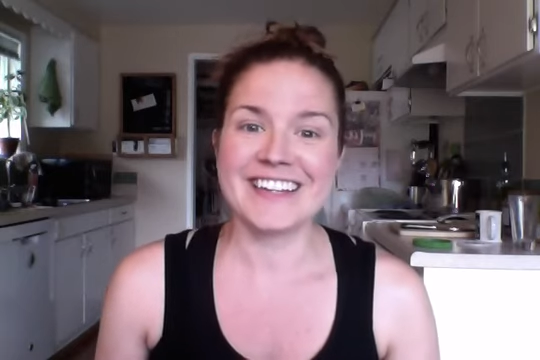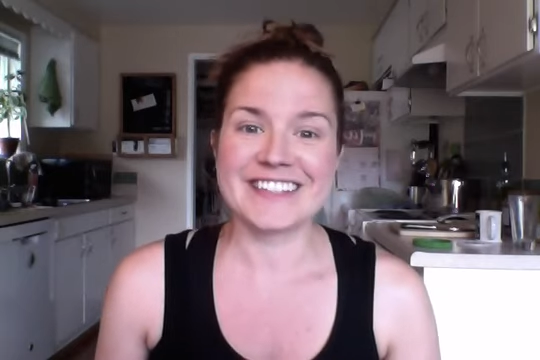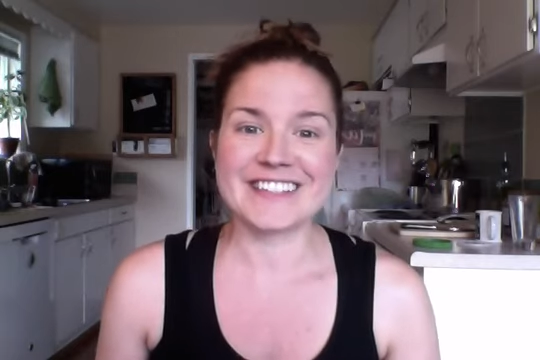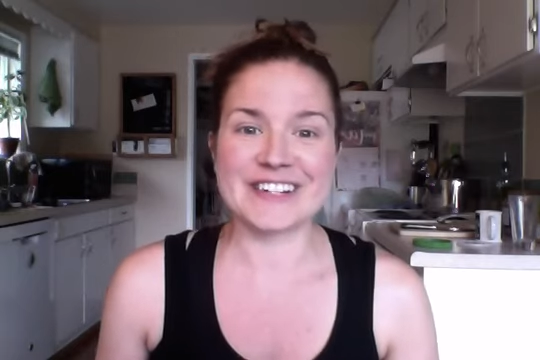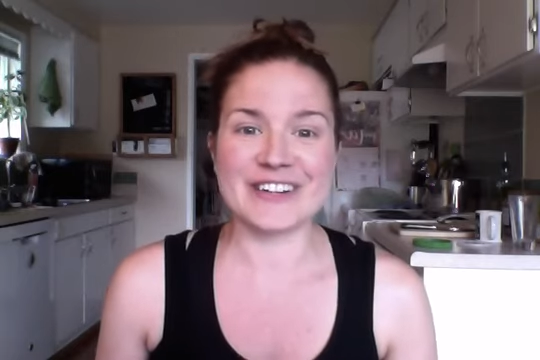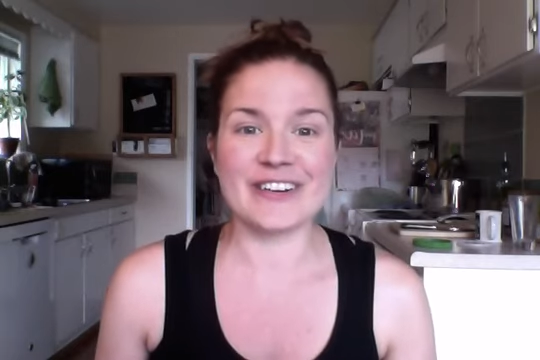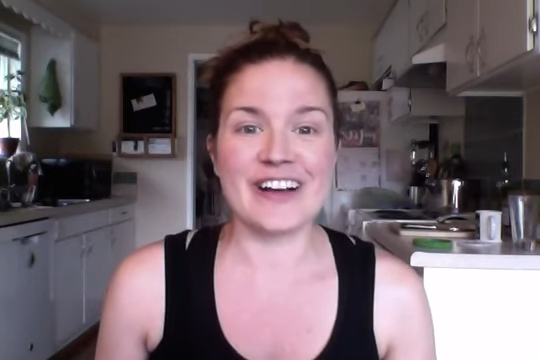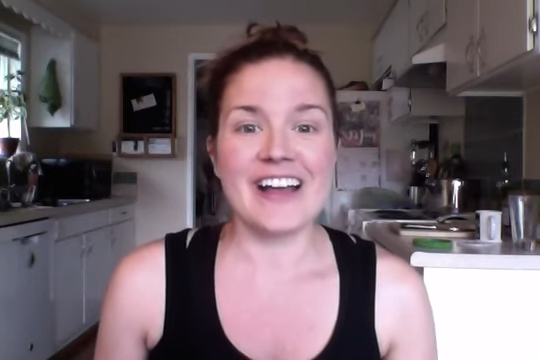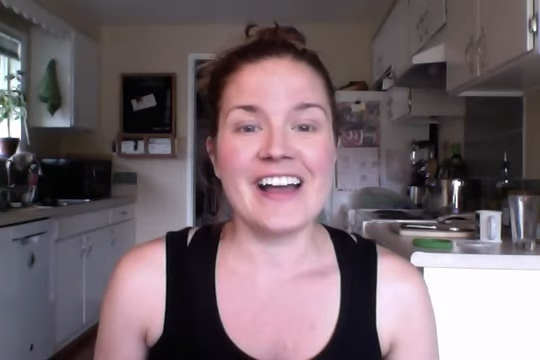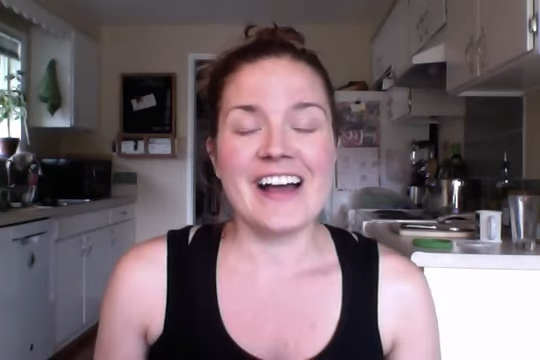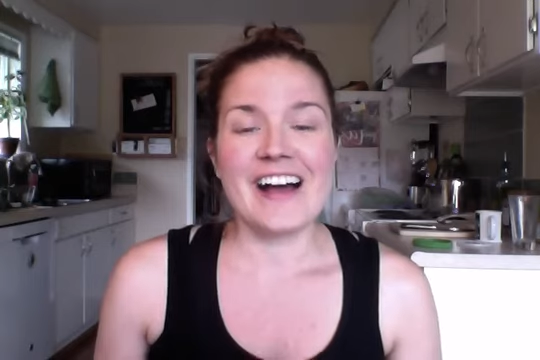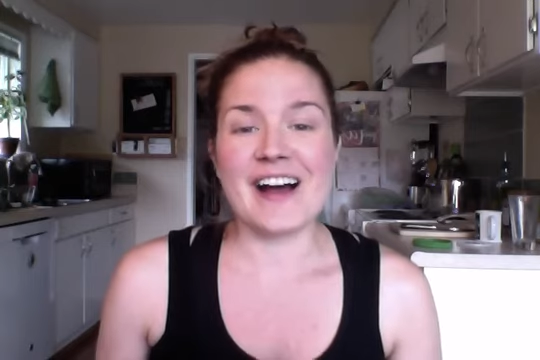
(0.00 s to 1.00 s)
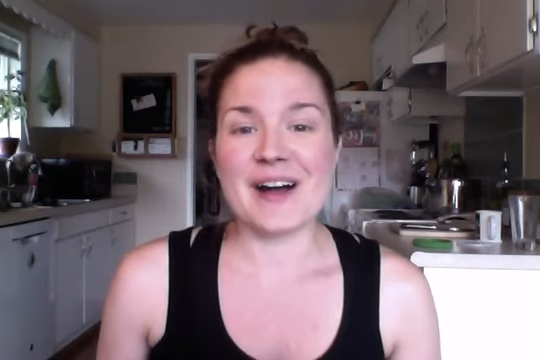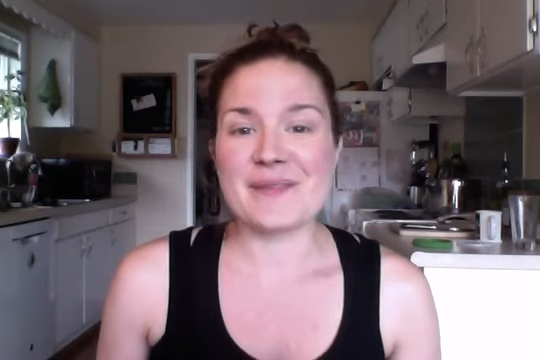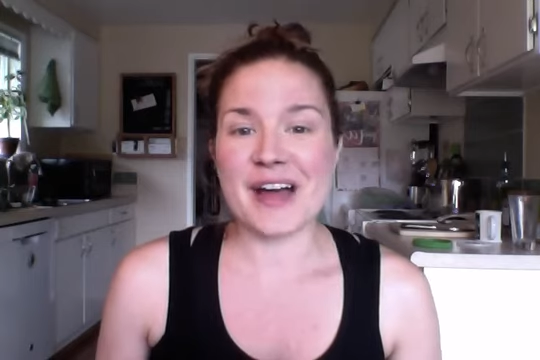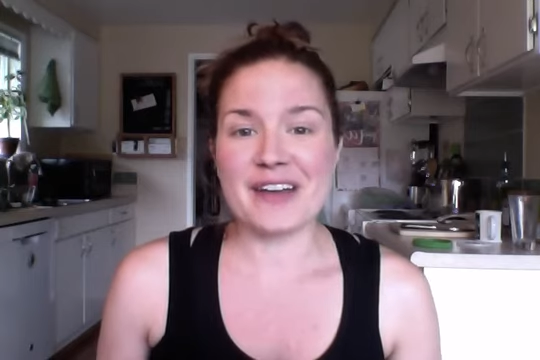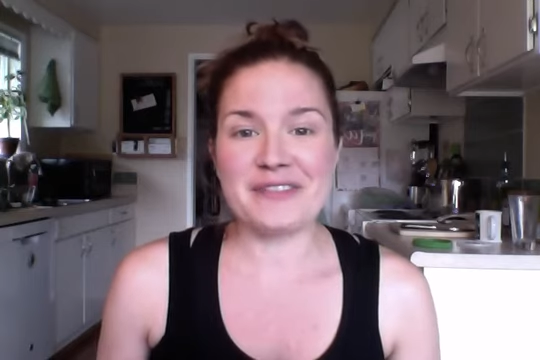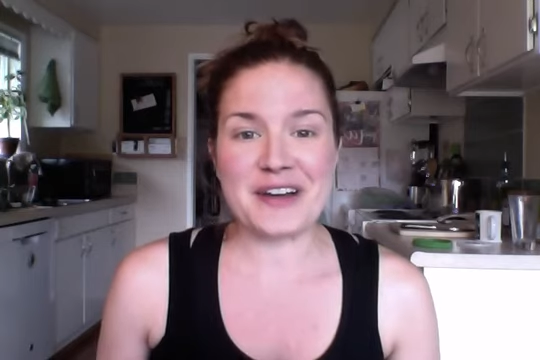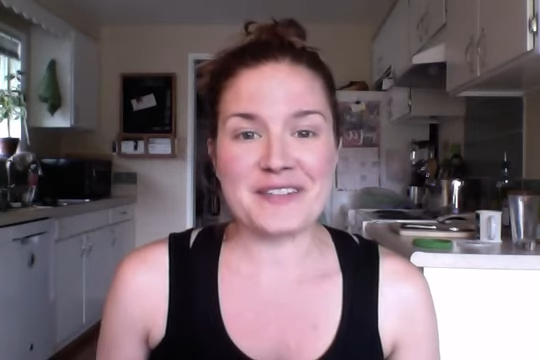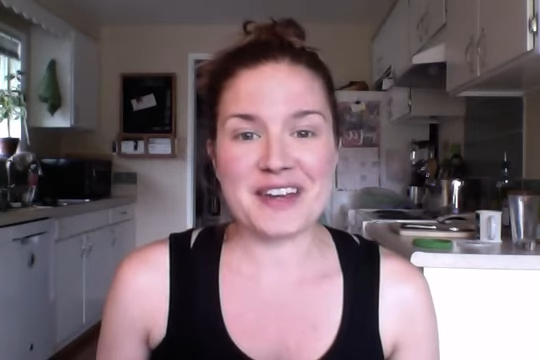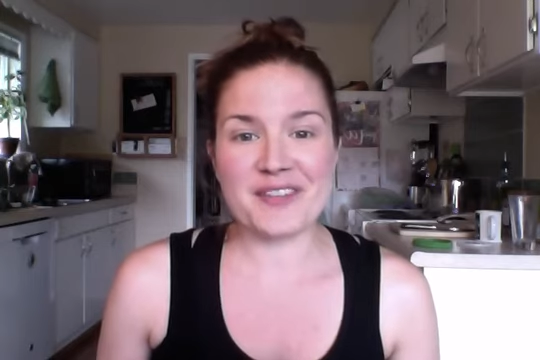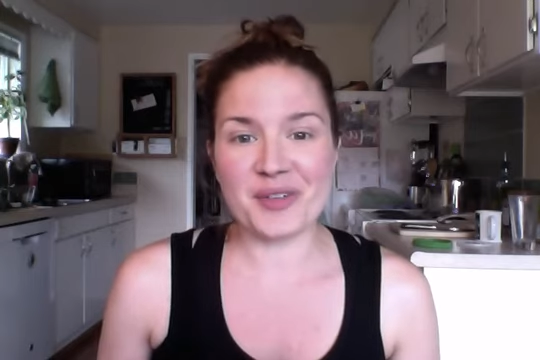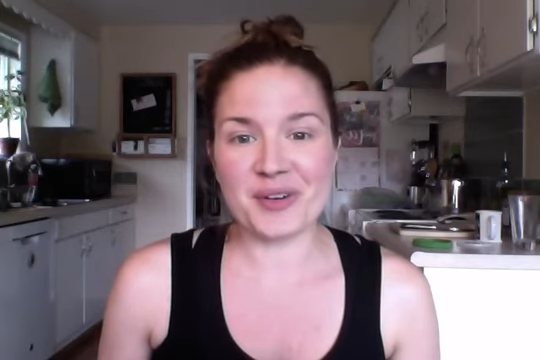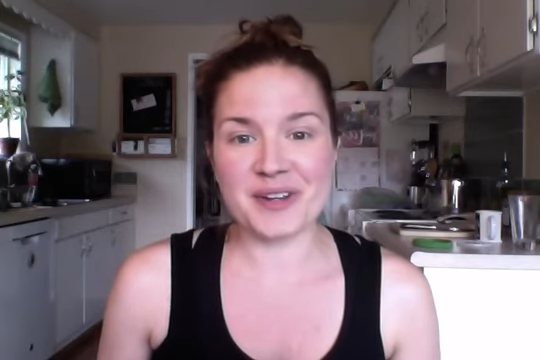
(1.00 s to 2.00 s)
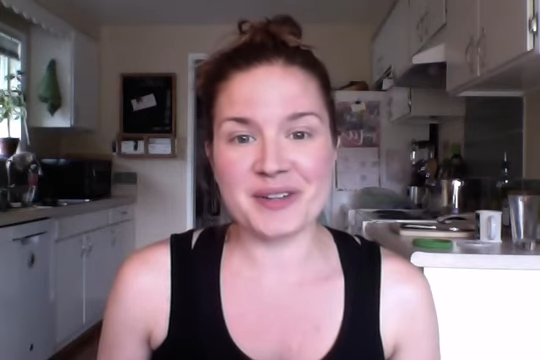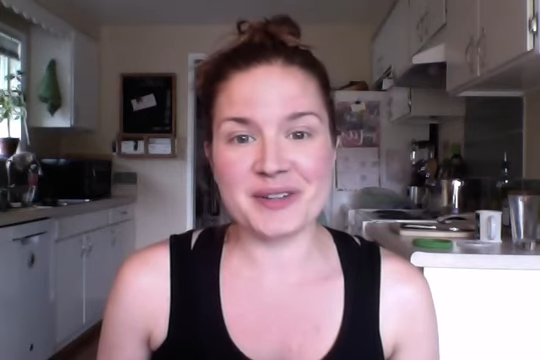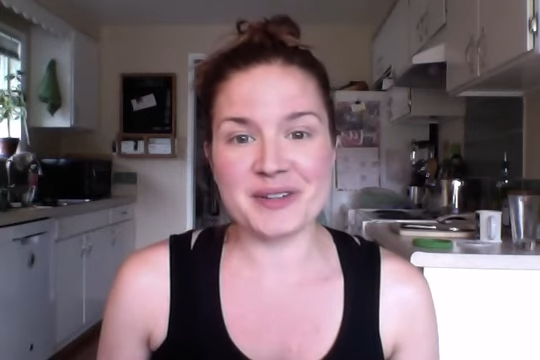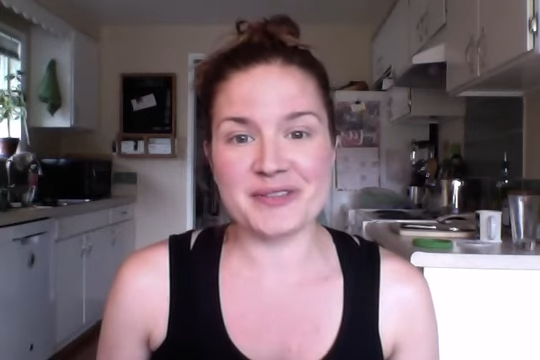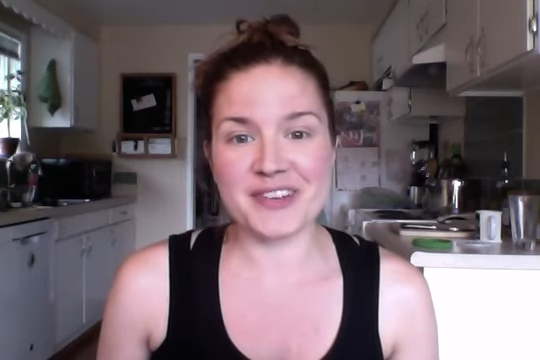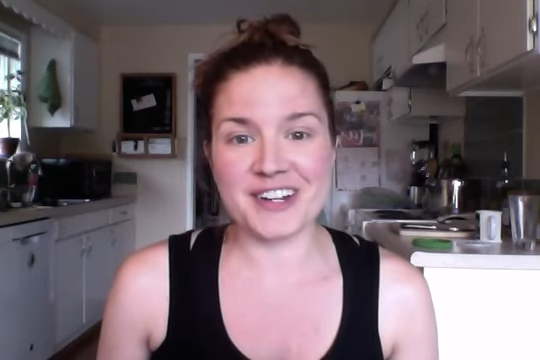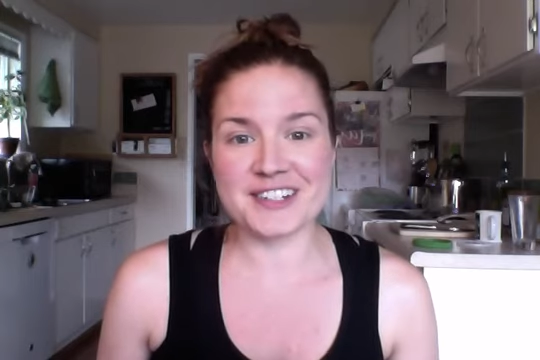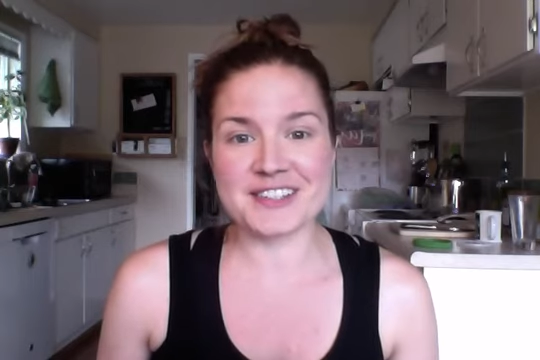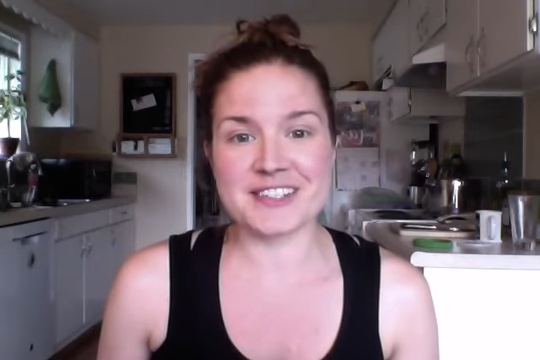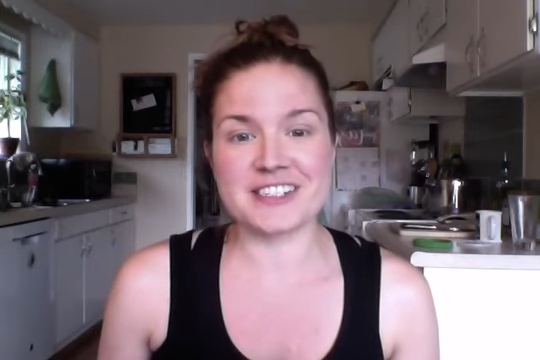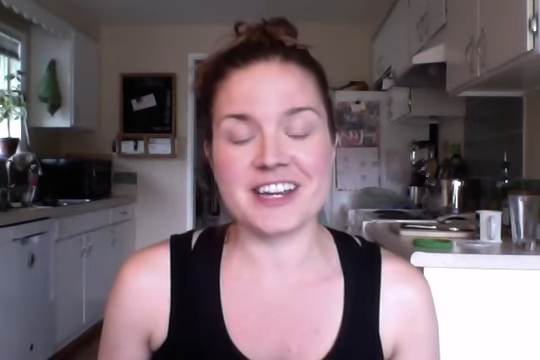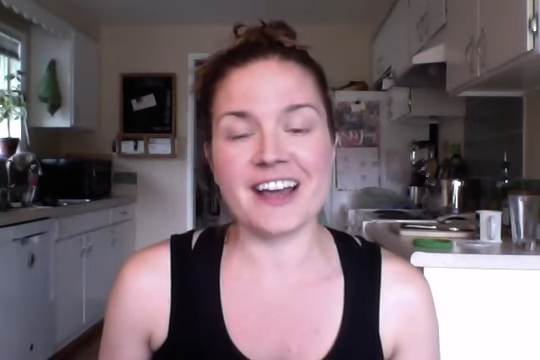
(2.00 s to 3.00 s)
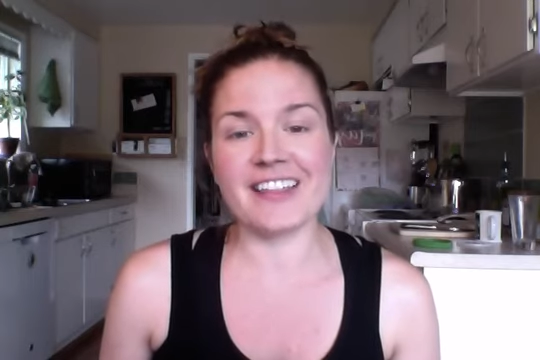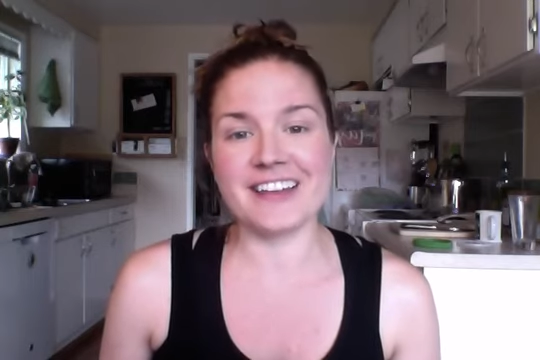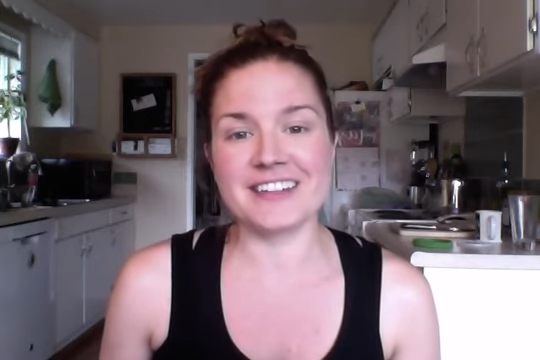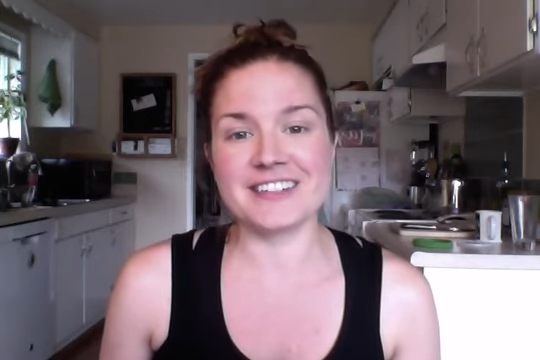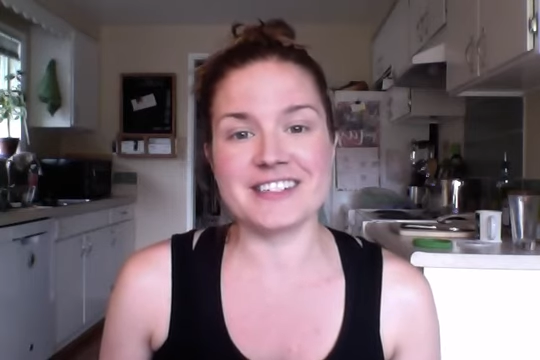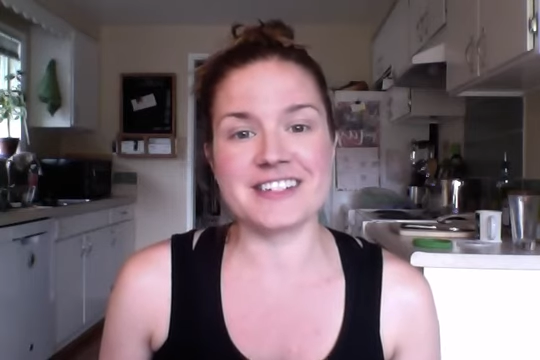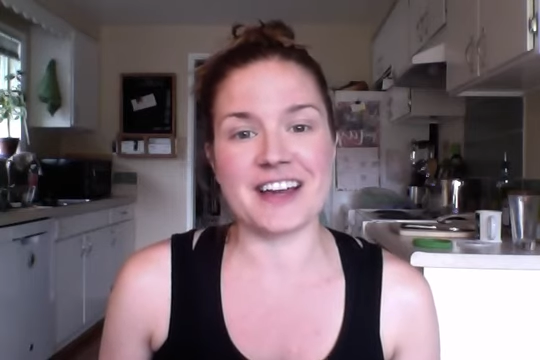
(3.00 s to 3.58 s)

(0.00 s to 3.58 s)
so um, high five to everyone who finished the challenge.